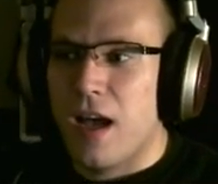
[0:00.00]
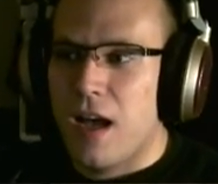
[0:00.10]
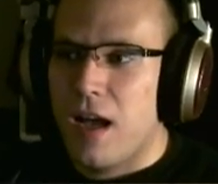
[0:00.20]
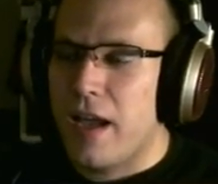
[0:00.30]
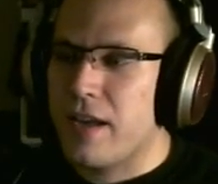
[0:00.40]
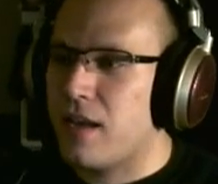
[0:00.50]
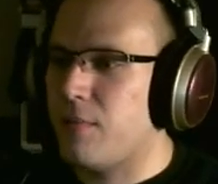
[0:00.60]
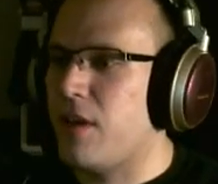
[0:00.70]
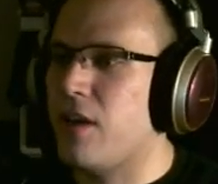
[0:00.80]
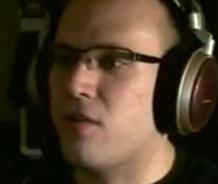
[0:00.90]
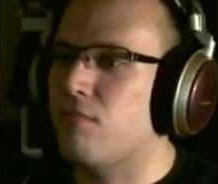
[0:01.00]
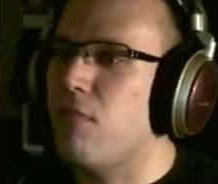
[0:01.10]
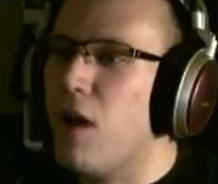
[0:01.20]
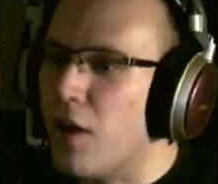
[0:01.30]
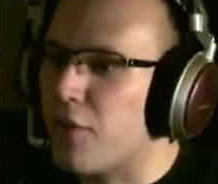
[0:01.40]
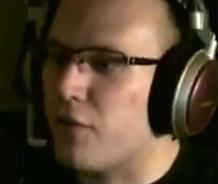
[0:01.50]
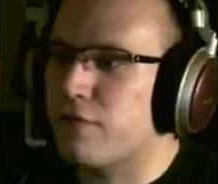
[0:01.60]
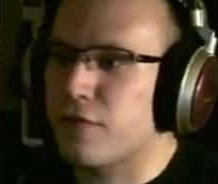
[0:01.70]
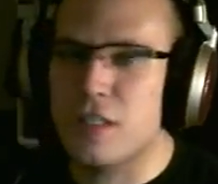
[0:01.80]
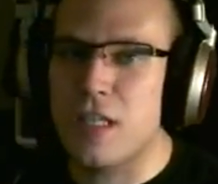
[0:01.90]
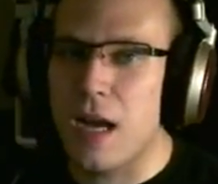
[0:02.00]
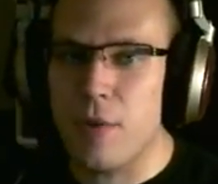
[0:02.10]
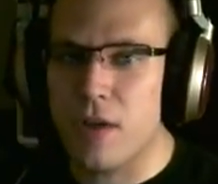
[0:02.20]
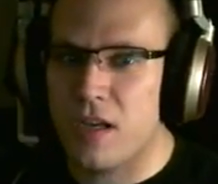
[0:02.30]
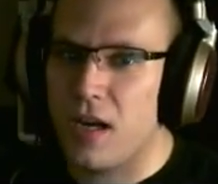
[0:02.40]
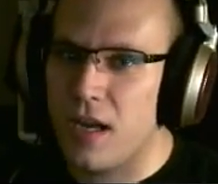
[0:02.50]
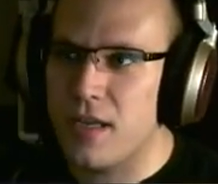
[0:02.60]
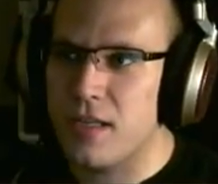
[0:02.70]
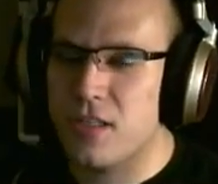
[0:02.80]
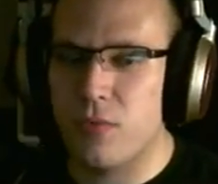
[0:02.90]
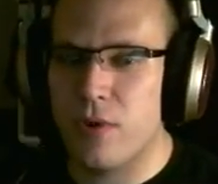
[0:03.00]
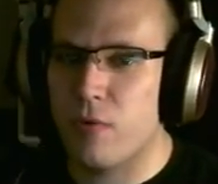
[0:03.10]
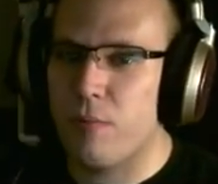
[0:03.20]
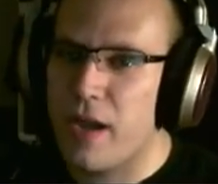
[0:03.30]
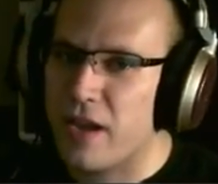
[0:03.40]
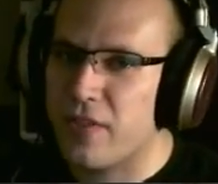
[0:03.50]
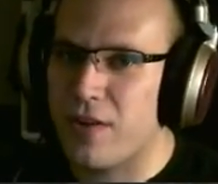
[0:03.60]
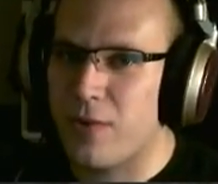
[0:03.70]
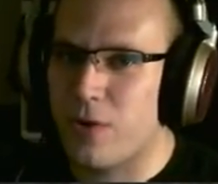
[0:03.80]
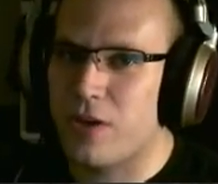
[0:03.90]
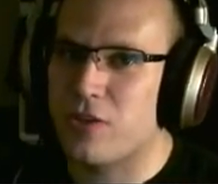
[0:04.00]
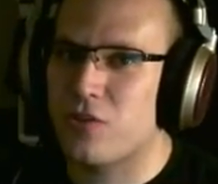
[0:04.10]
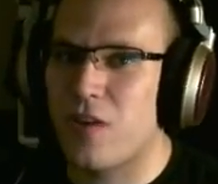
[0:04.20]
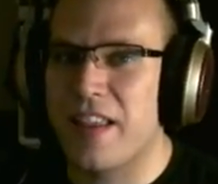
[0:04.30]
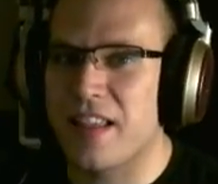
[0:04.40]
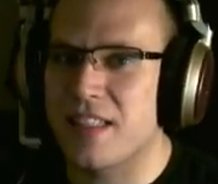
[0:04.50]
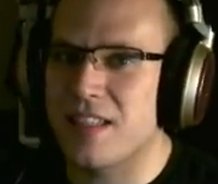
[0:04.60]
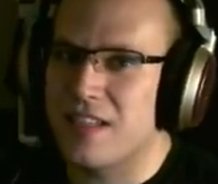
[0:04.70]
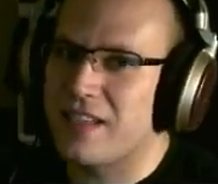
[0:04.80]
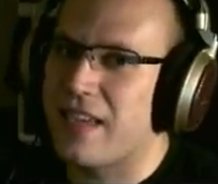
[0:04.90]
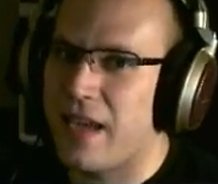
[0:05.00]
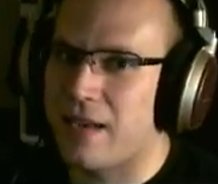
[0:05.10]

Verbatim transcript: And I'm here. Motherfucker, I'm gonna cut to when we're back there and we're gonna try this again.